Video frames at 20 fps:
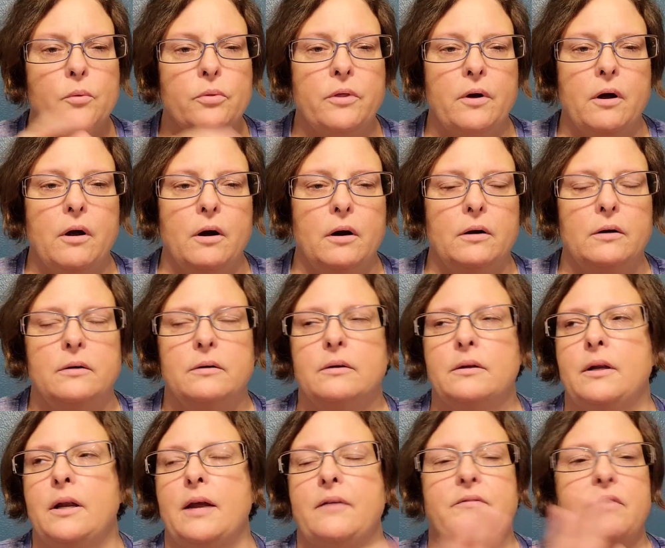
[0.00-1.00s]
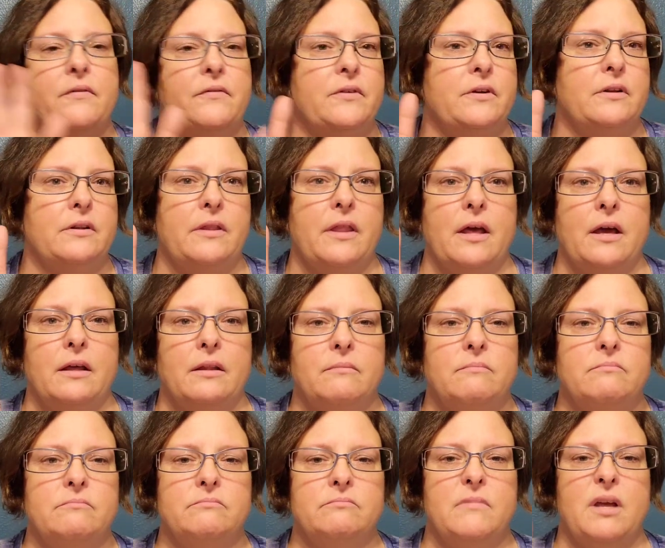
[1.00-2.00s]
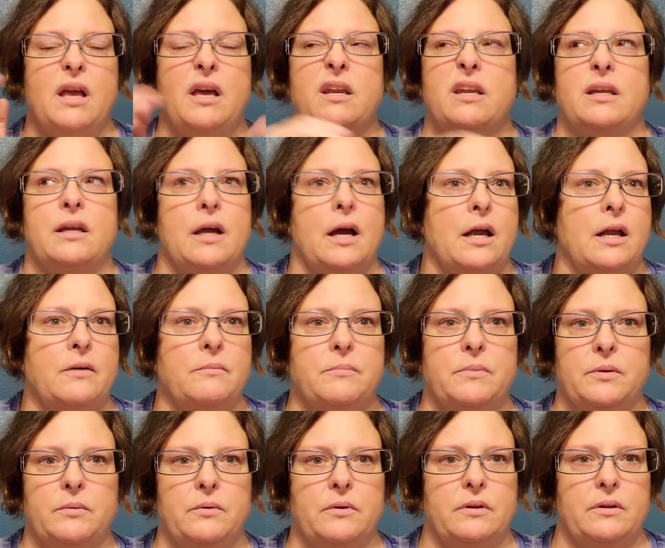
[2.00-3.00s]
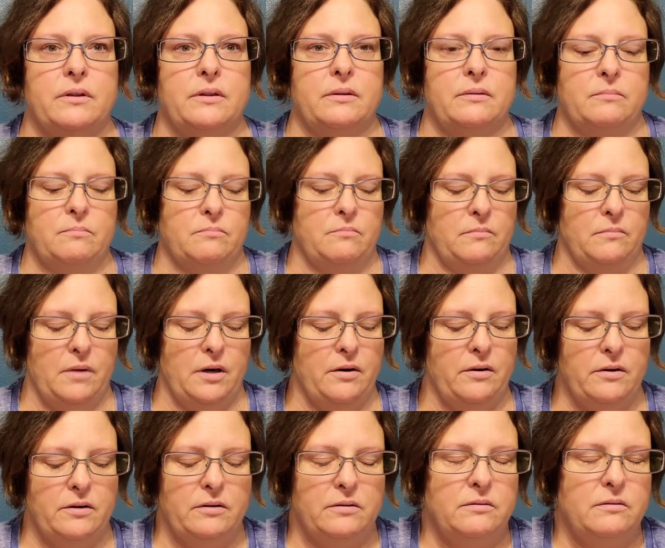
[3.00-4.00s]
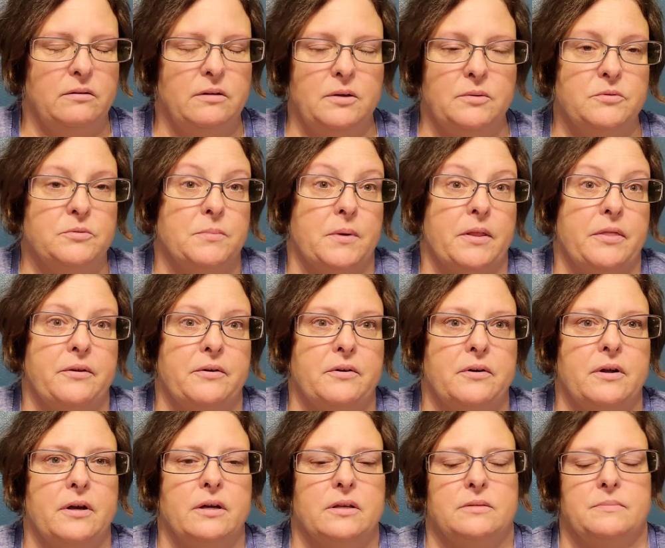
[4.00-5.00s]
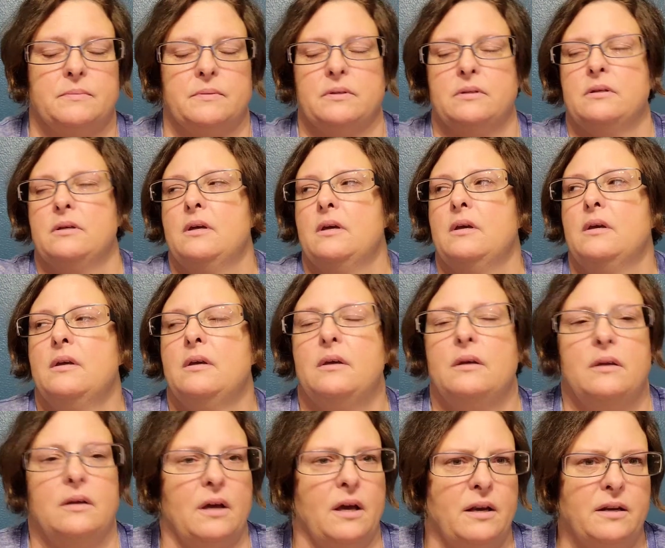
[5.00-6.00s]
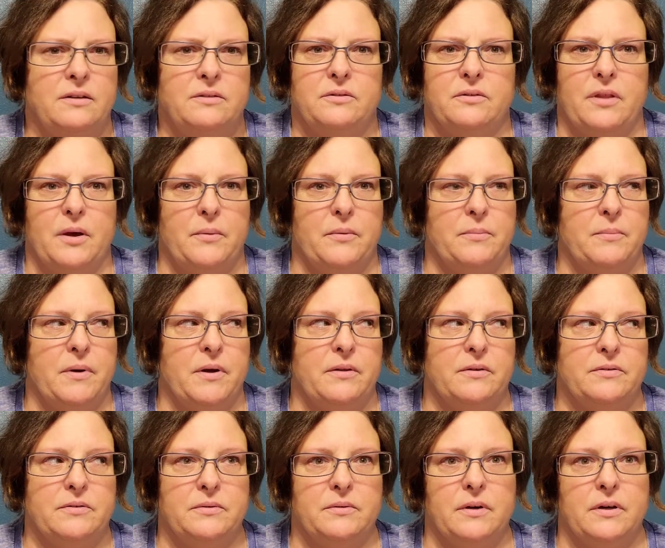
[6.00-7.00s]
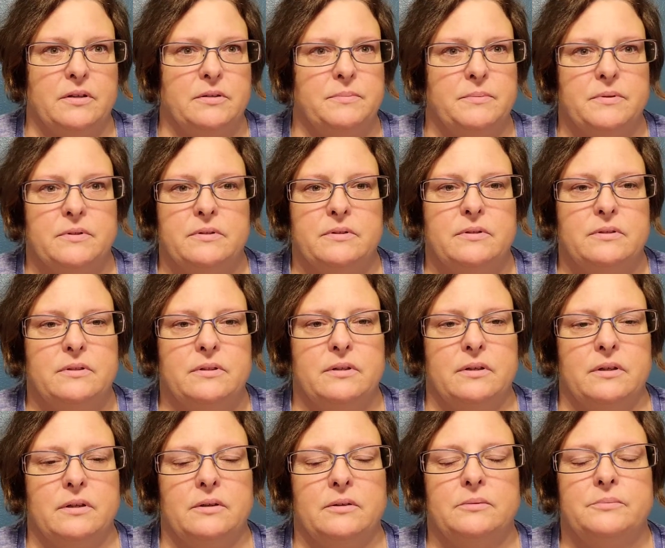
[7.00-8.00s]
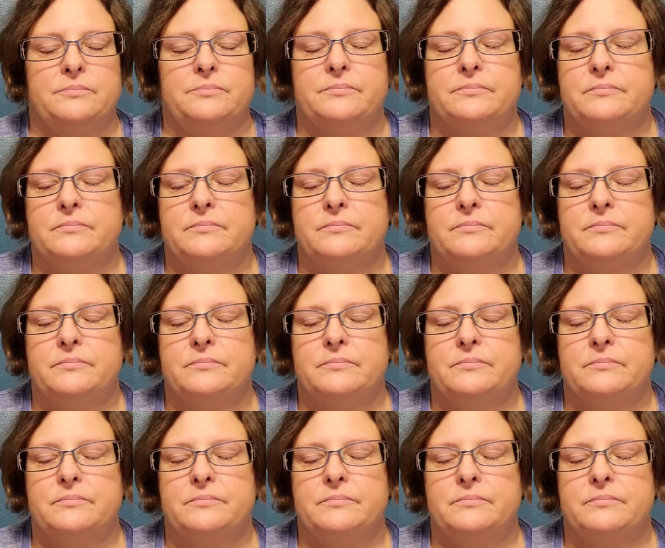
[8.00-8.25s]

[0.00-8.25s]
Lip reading: The heart. And I've never done that. Any guy I've been with, married. He was my third husband. I didn't do that with my other two husbands, you know.